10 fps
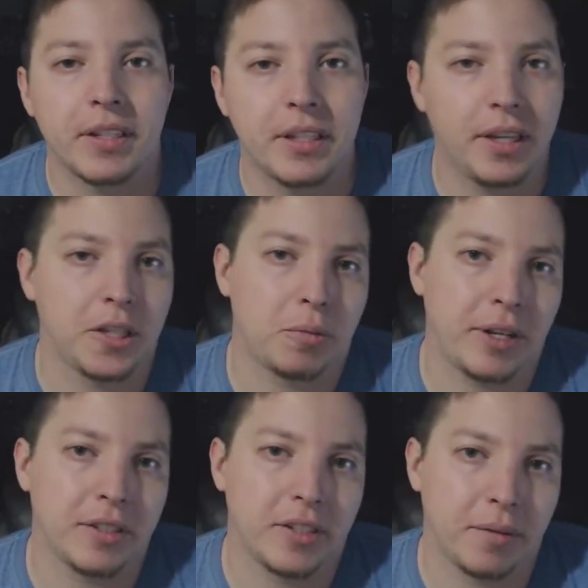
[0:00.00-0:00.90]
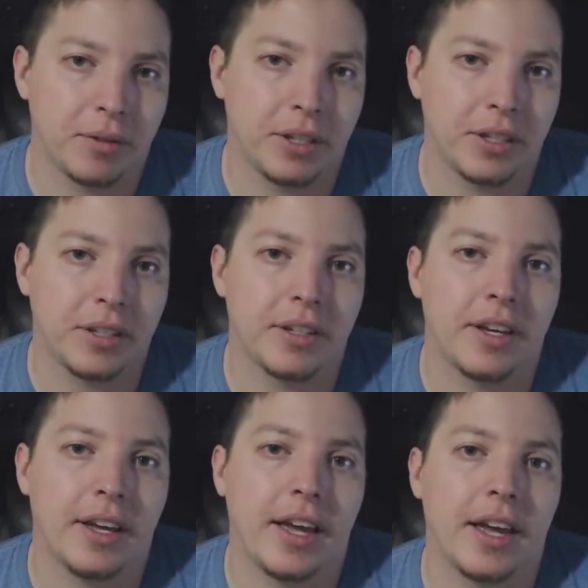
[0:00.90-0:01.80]
he explains something
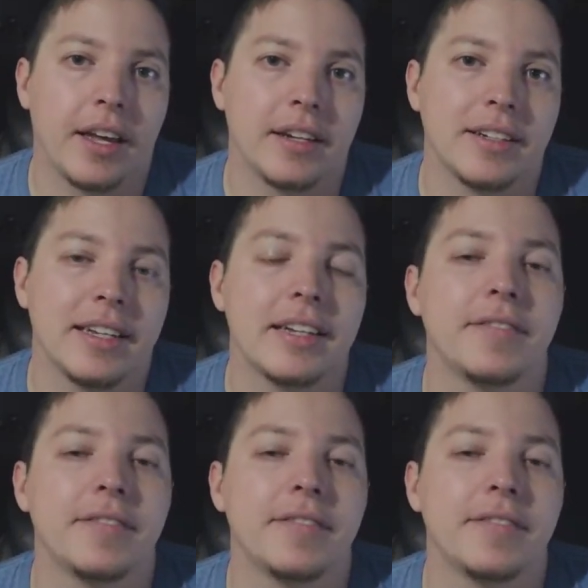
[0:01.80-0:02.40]
and it